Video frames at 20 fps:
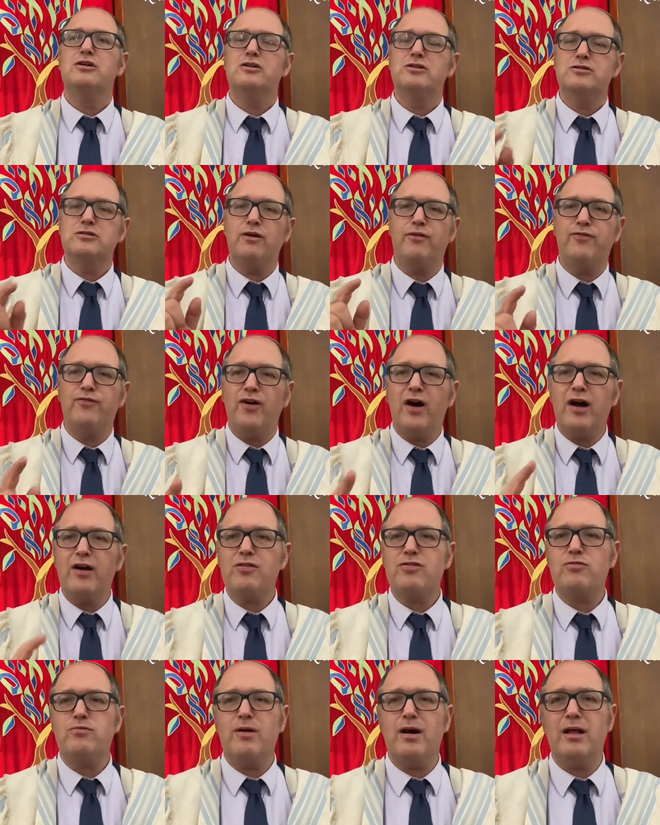So
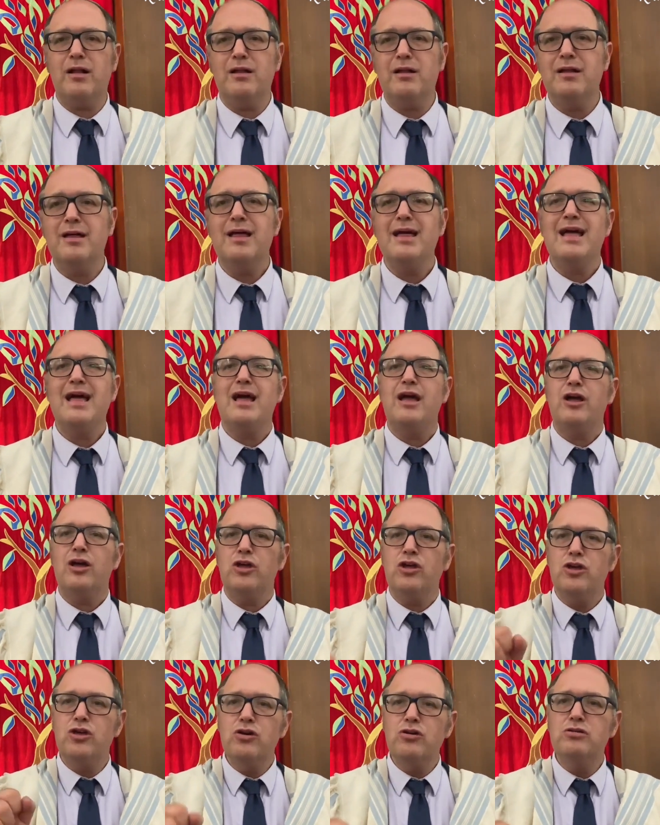fast well,
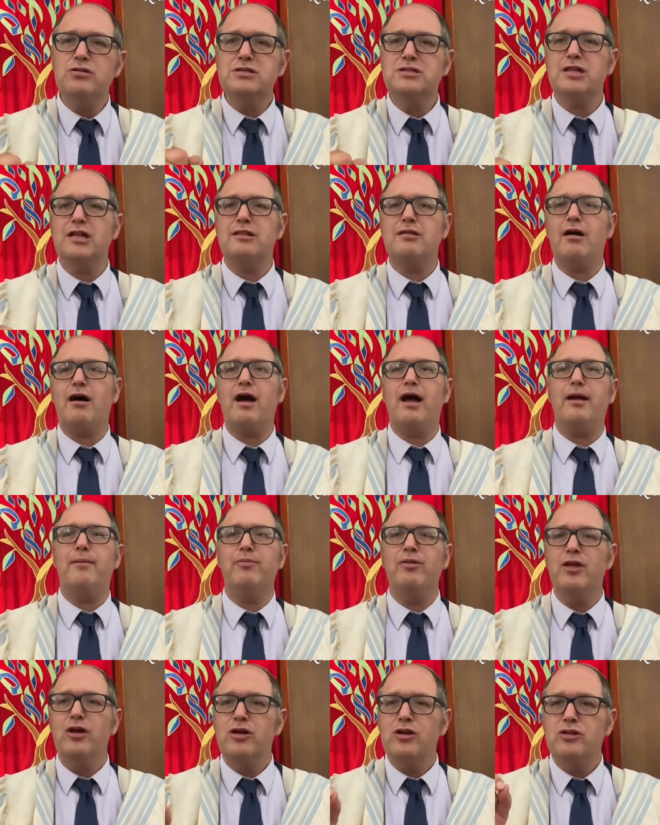use the time
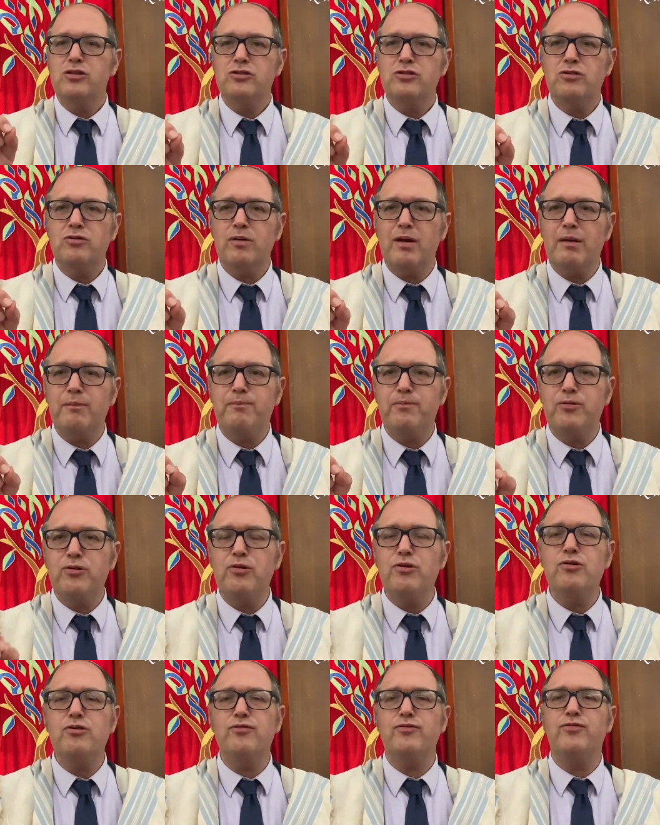to
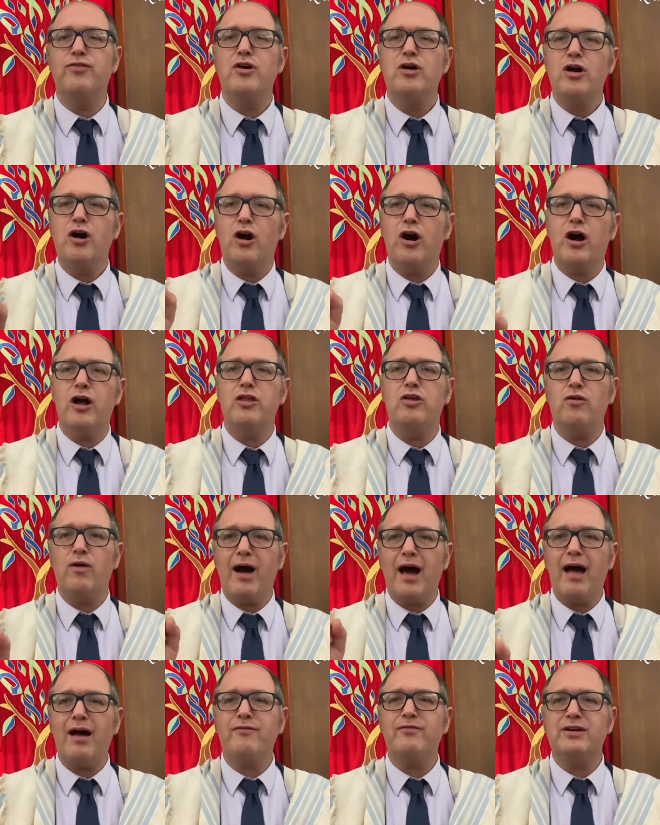improve on your
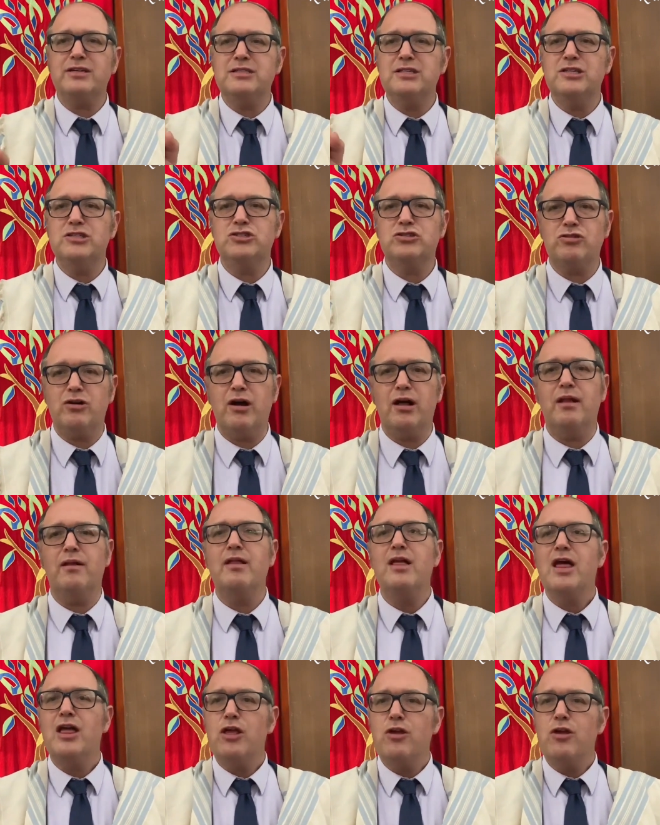Ahavas Yisrael,